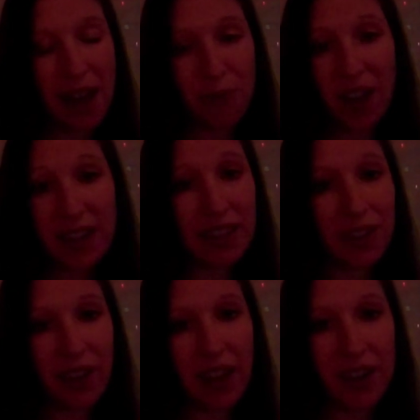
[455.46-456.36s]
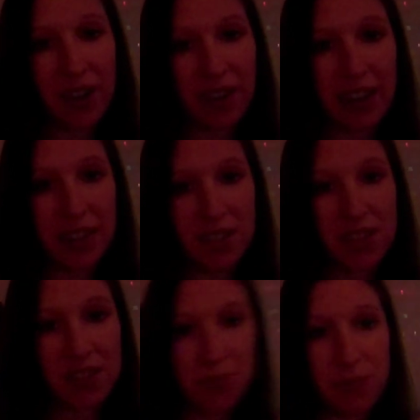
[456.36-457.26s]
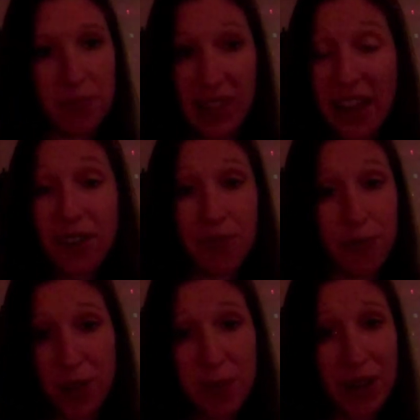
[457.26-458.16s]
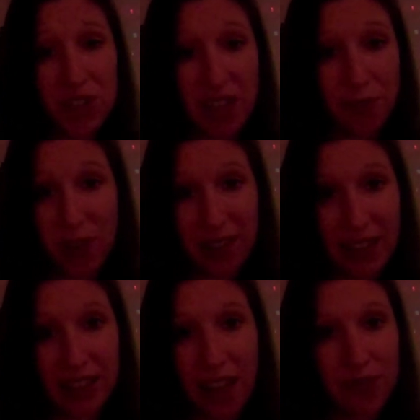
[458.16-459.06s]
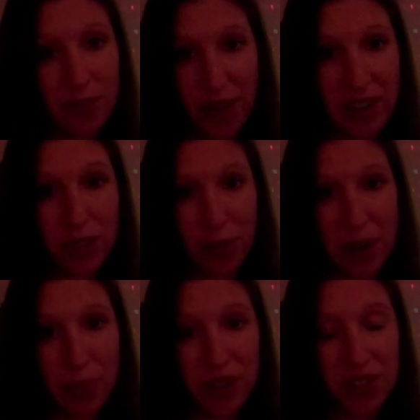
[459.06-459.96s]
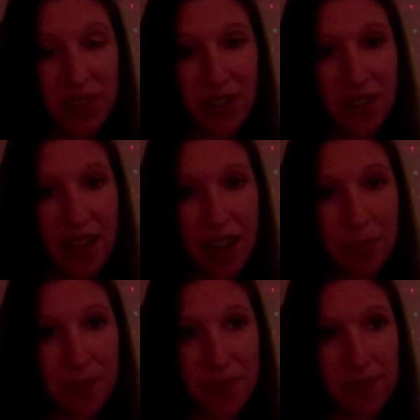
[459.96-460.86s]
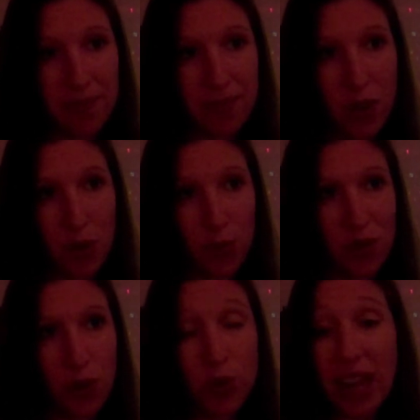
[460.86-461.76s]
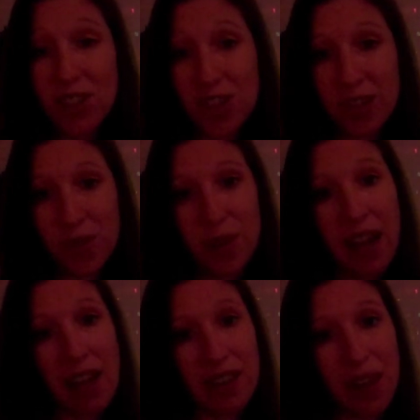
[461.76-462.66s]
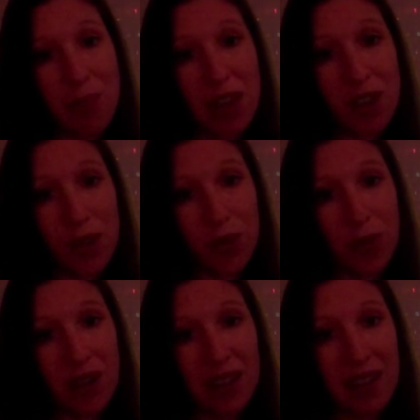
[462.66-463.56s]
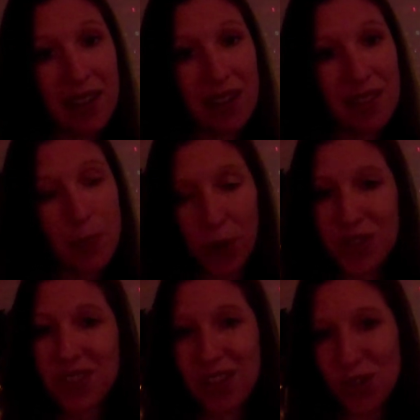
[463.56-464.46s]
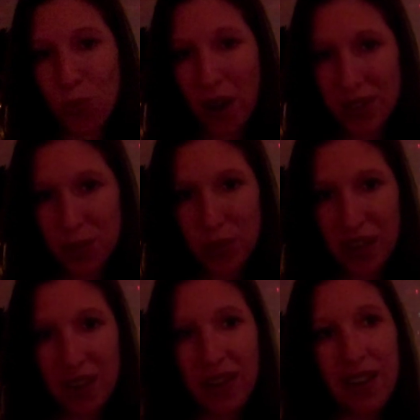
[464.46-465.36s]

Finding a good editor is very much like falling in love and finding the right person who gets you and can make you the person that you want to be.